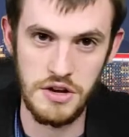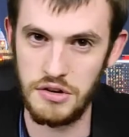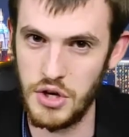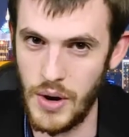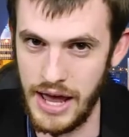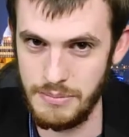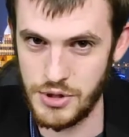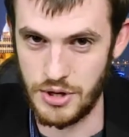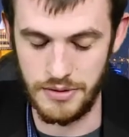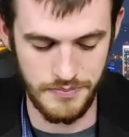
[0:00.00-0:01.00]
New
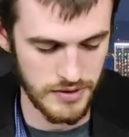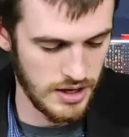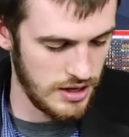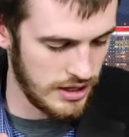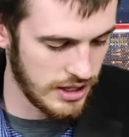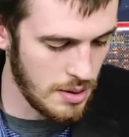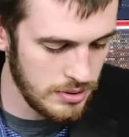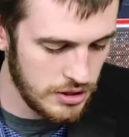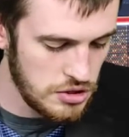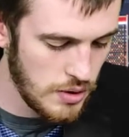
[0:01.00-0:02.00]
Hampshire. A
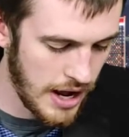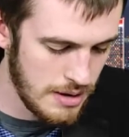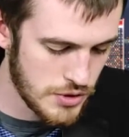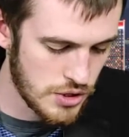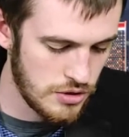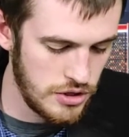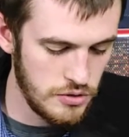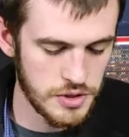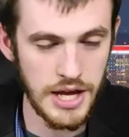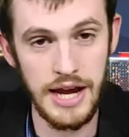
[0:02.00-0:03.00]
couple in New Hampshire
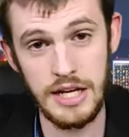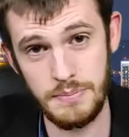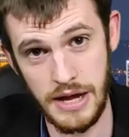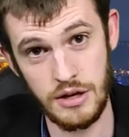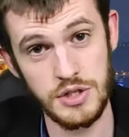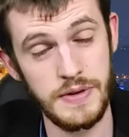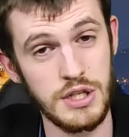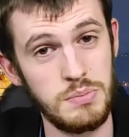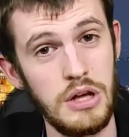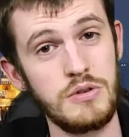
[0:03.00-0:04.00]
used 80 pounds of
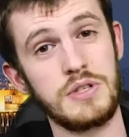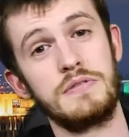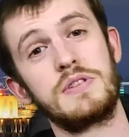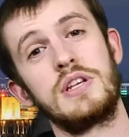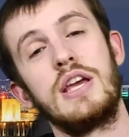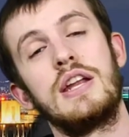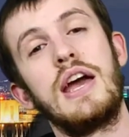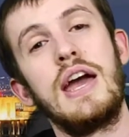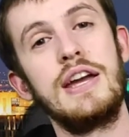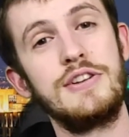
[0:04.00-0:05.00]
explosives in a